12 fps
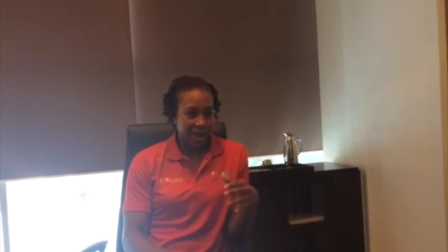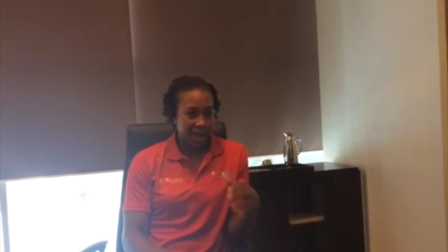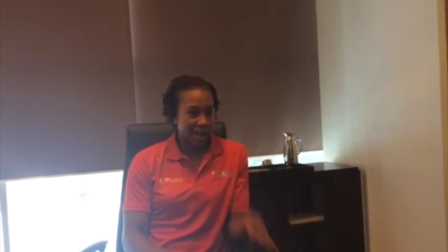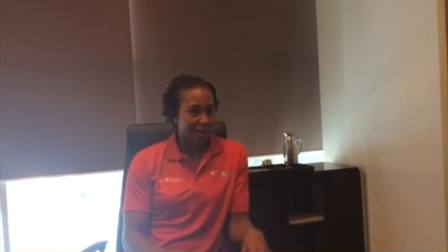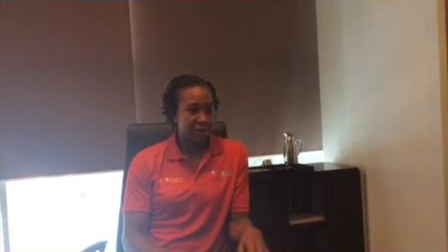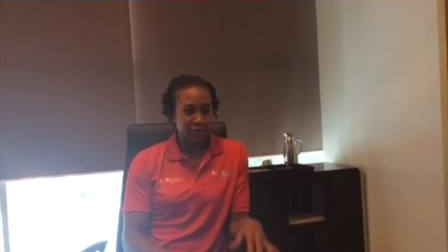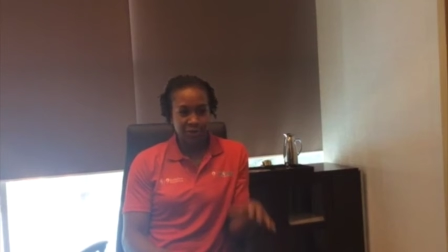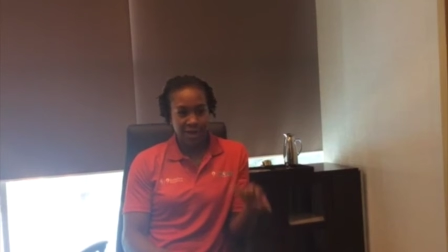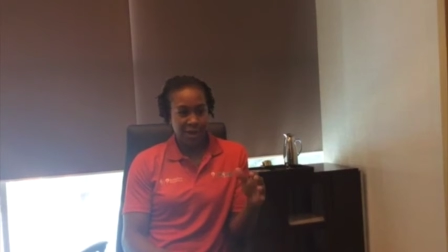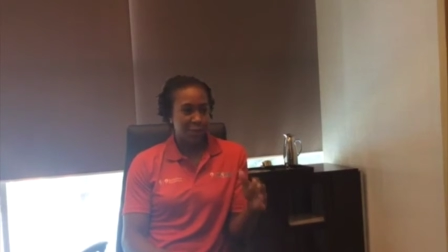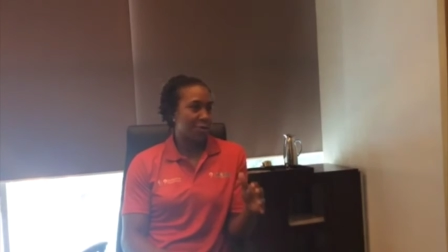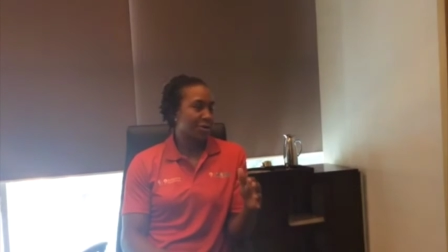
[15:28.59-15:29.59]
I know that
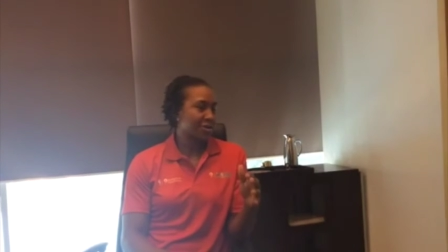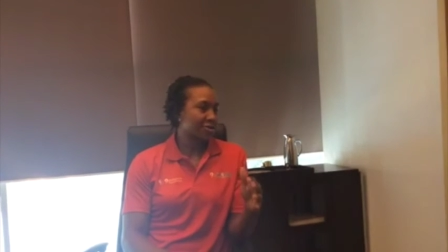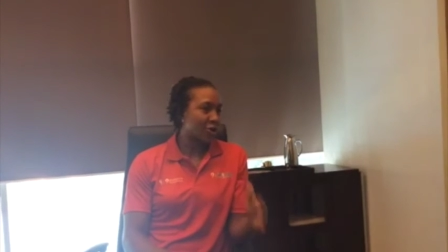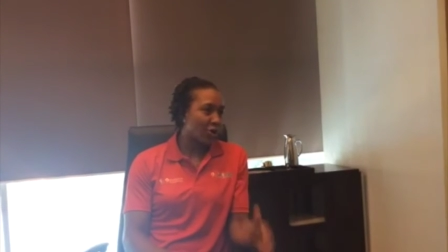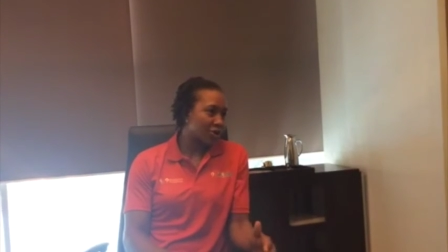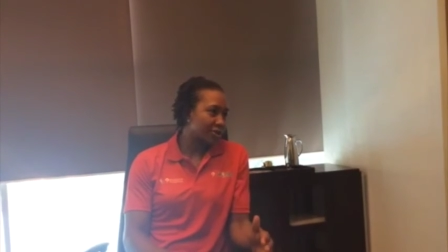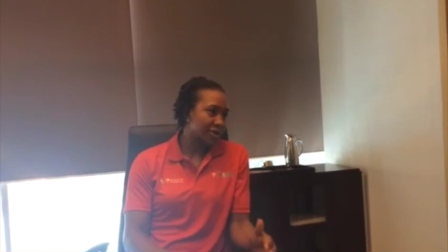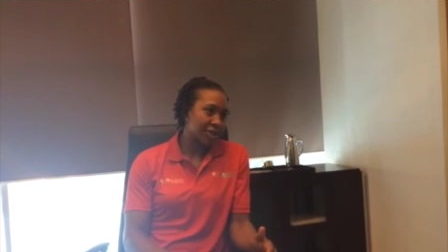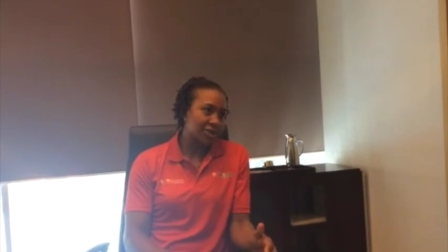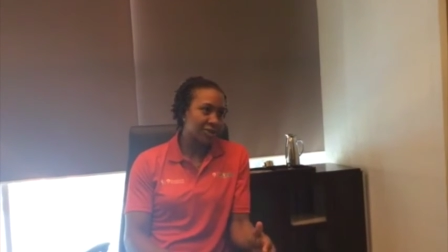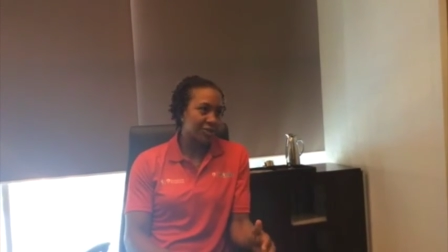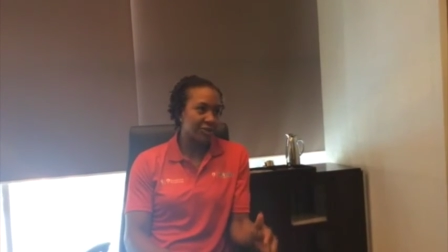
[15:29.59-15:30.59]
I worked as hard as I
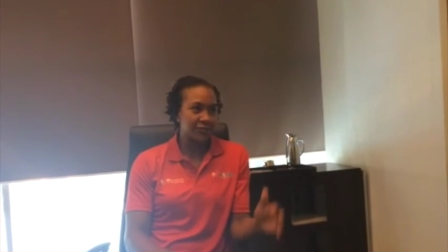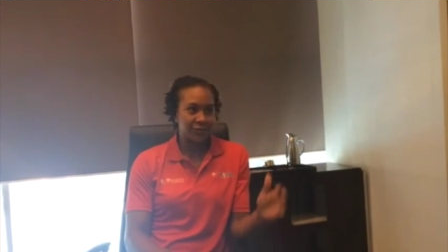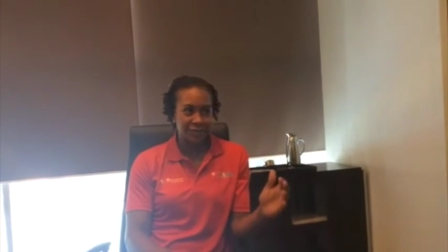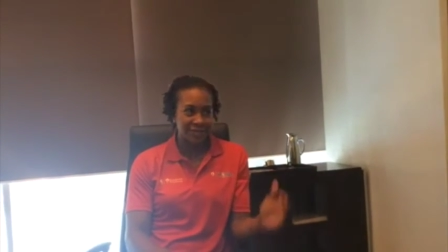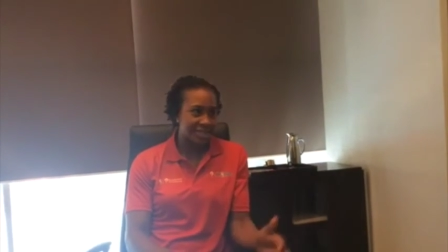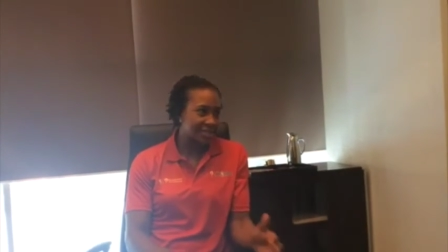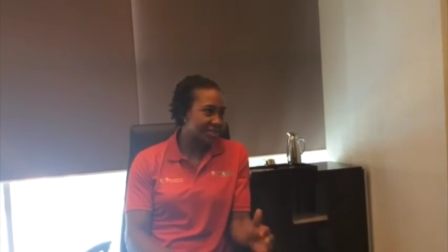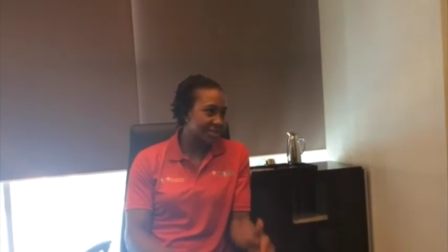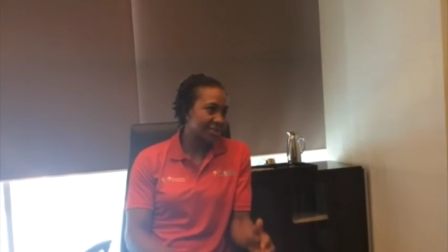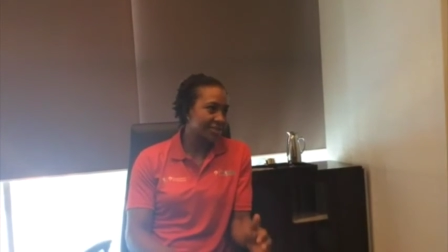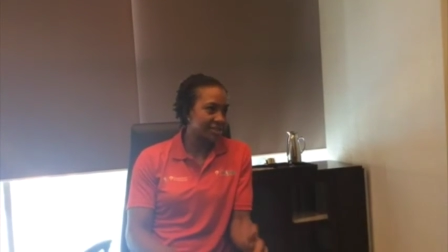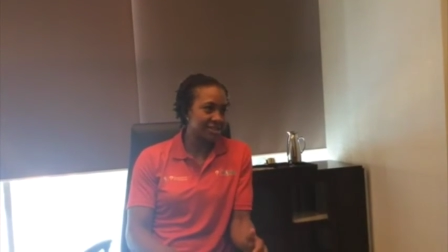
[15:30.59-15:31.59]
could for
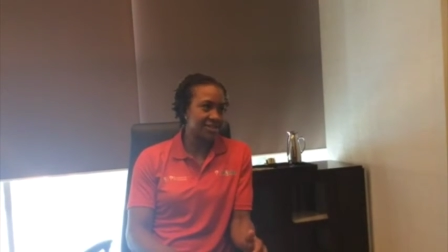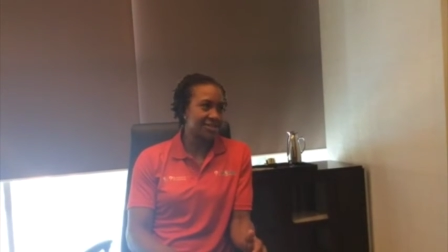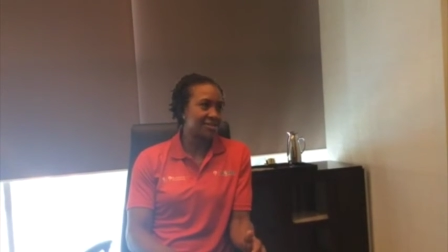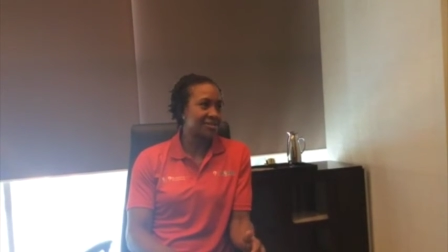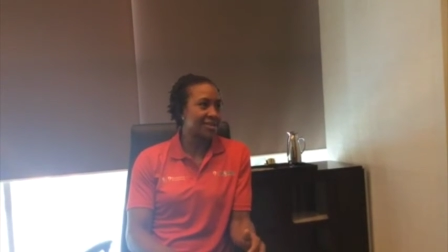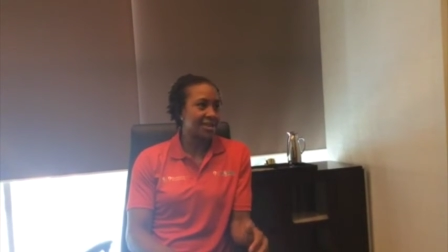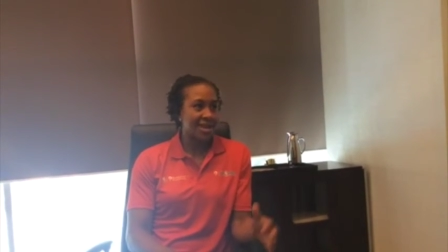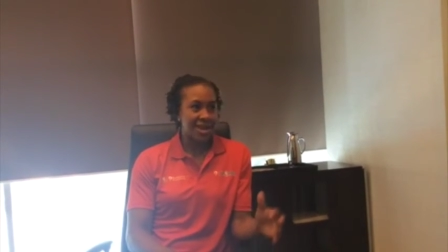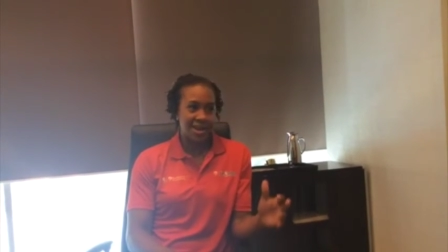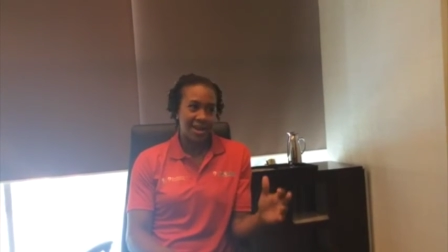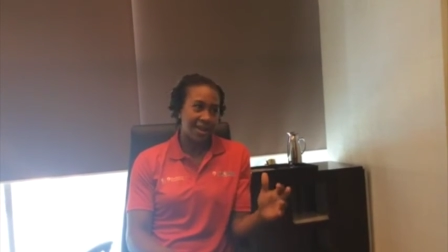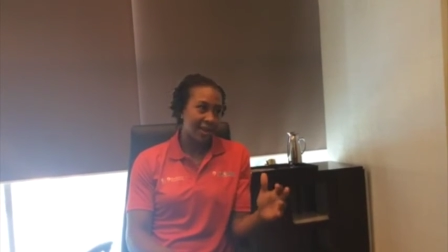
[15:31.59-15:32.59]
16 seasons,
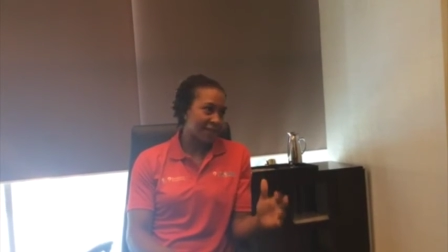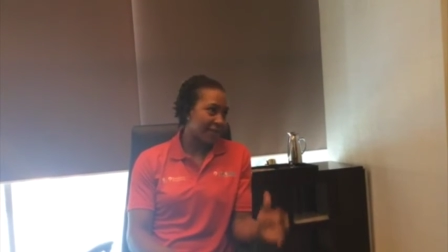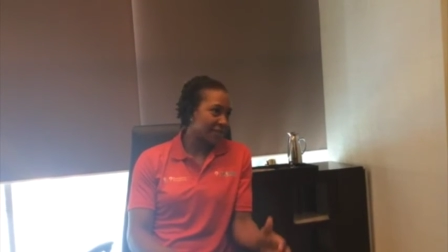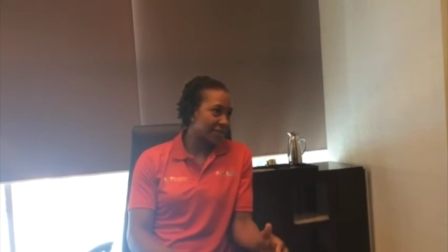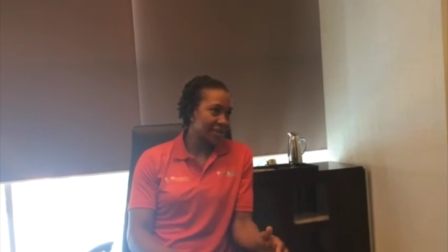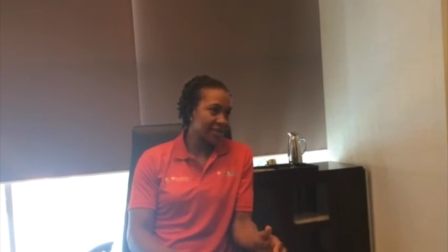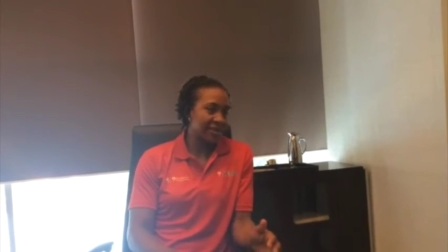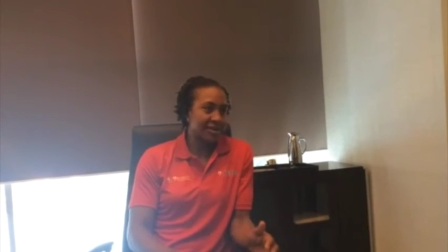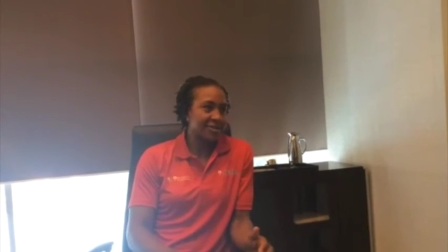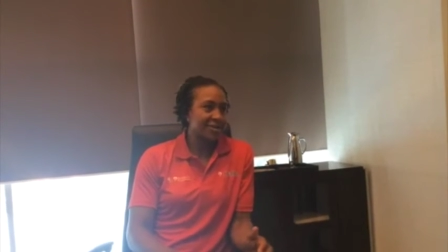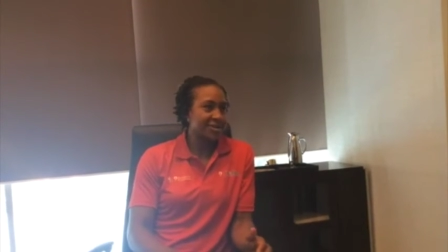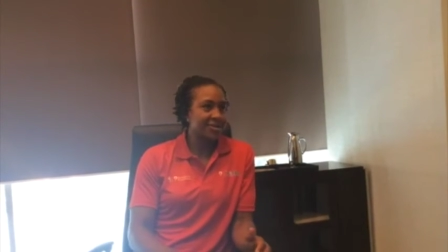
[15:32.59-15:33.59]
and I gave everything that I
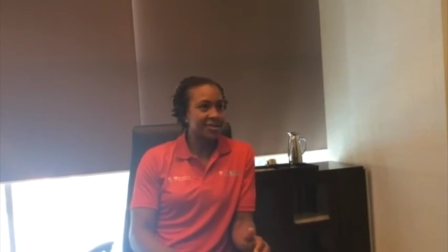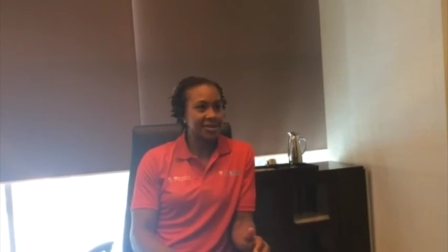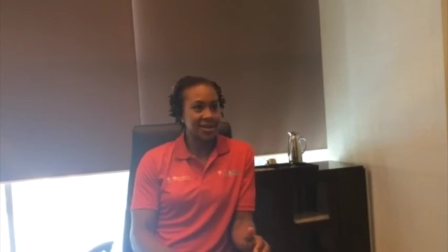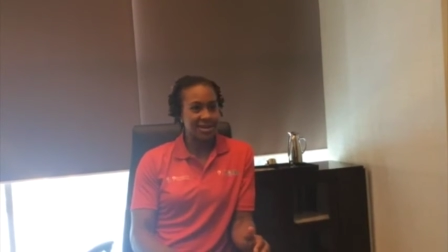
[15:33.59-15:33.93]
could.